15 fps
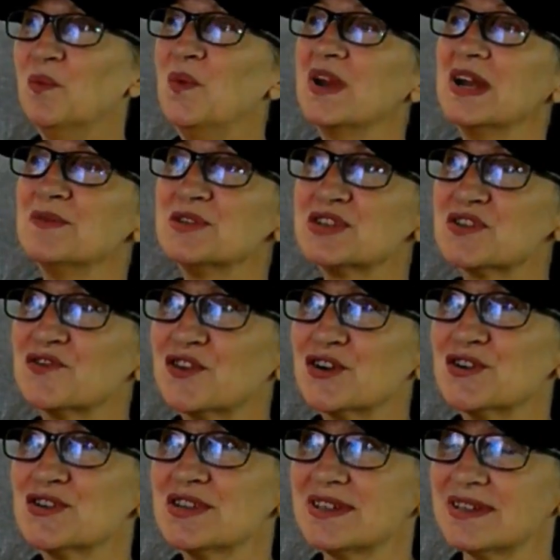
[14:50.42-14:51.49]
When I was
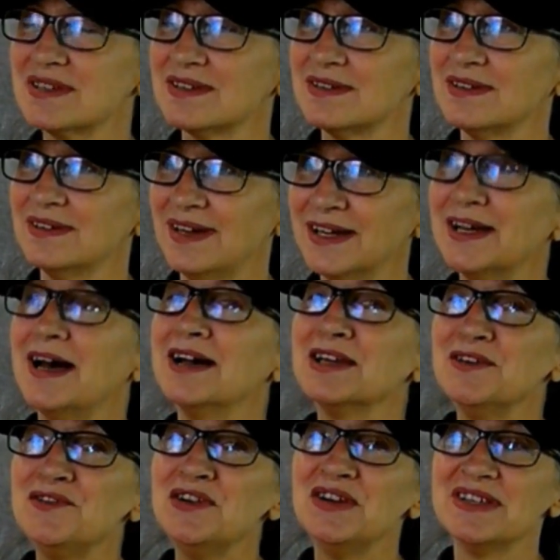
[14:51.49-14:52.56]
first, I'll
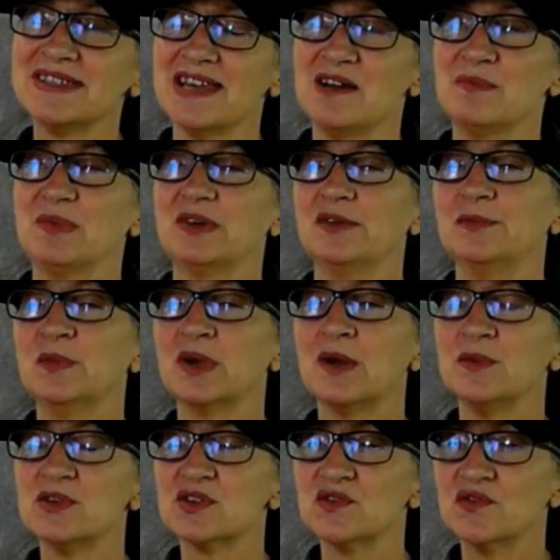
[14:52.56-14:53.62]
give you an example. When
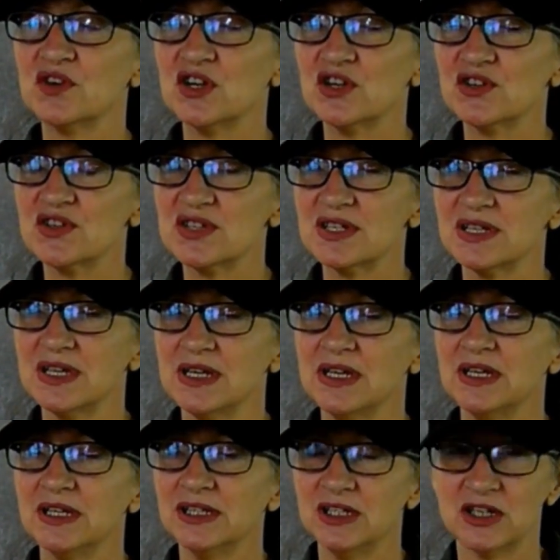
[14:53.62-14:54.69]
I was first
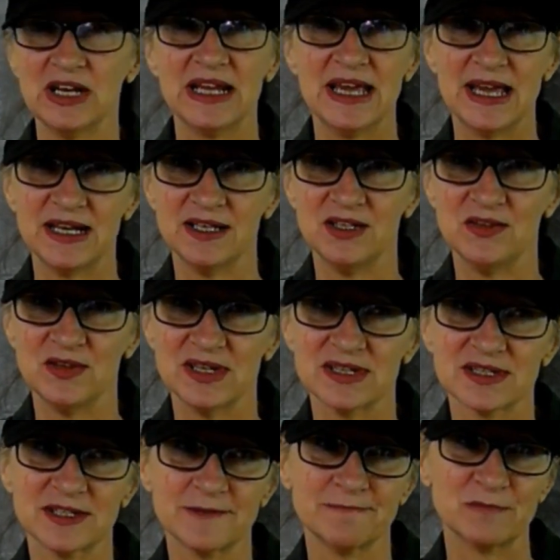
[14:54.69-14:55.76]
learning how to do
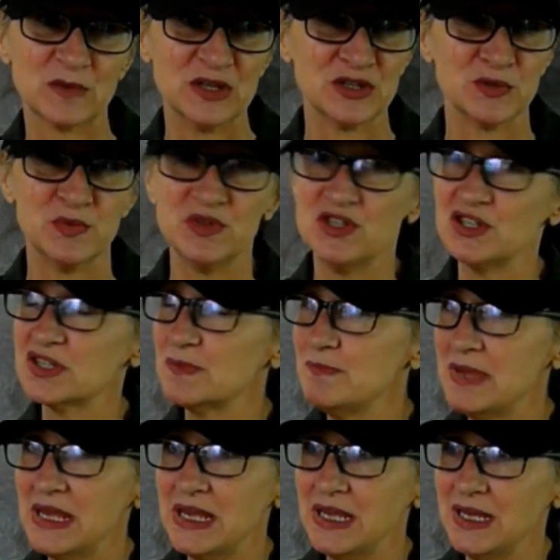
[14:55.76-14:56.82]
this, because it was
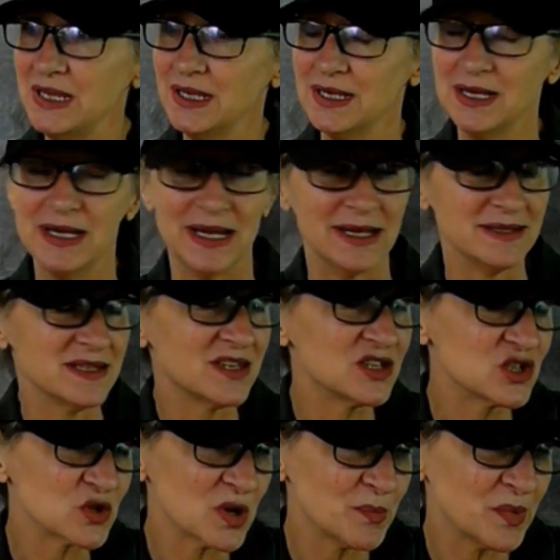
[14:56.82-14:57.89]
just me and the
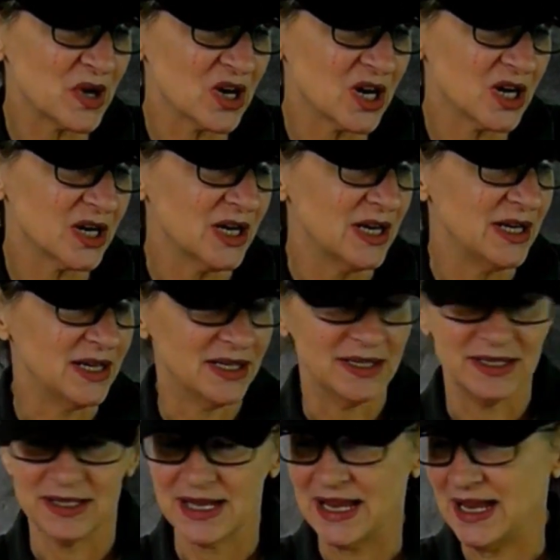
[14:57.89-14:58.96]
stripper,
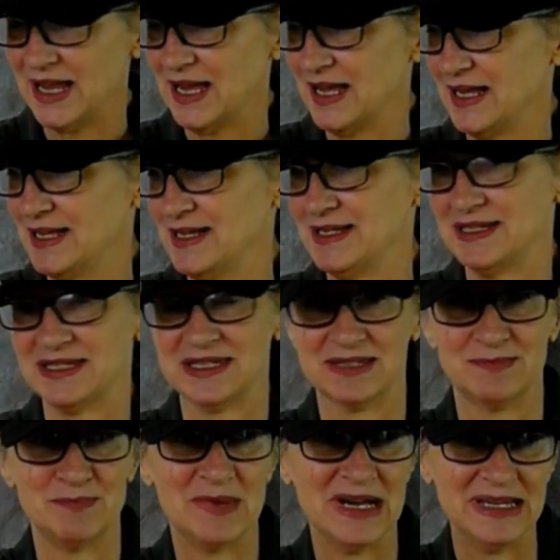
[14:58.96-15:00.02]
and
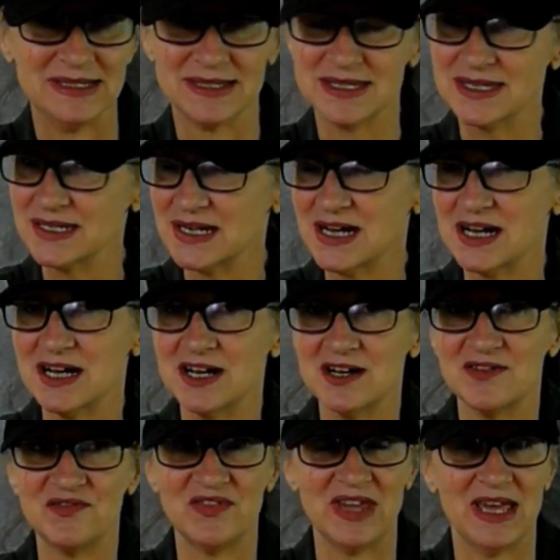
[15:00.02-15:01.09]
my
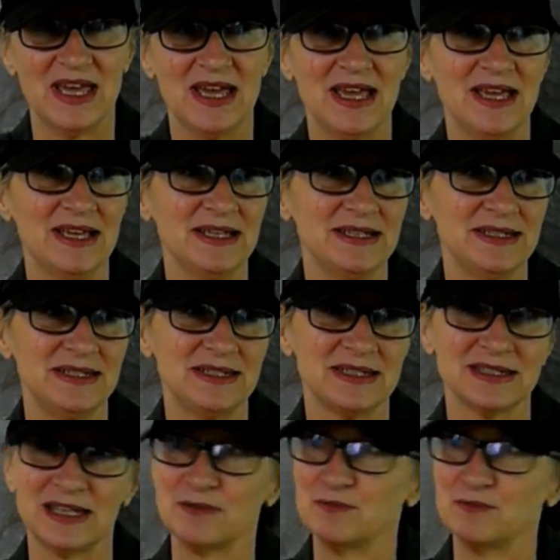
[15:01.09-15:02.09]
stuff, and